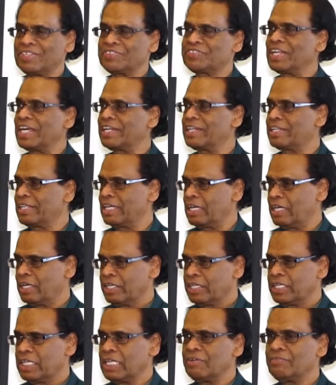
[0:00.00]
is that
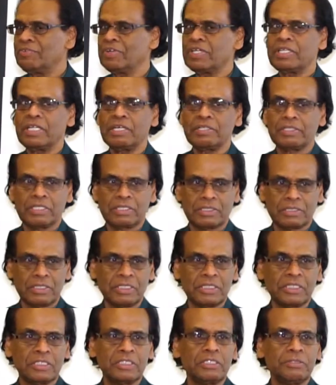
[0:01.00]
even that
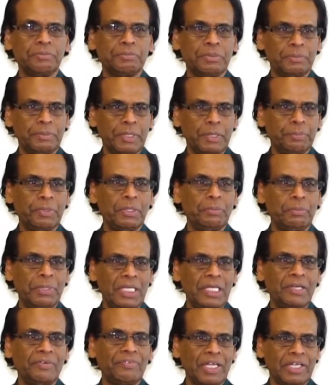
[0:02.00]
certain people
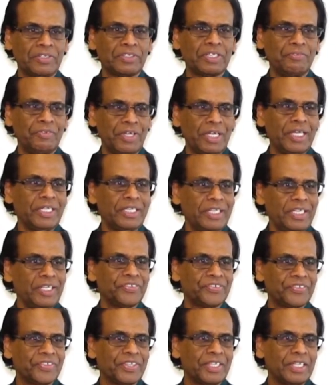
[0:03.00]
believe that's the way it
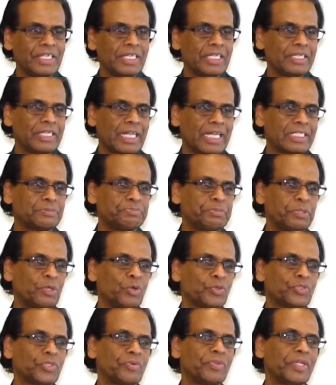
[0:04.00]
is. That's
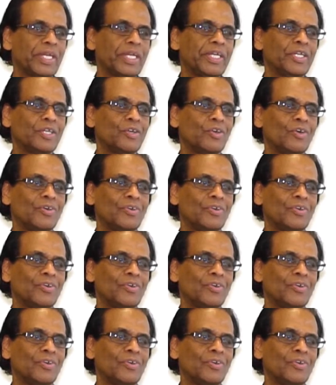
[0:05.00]
because of the ego.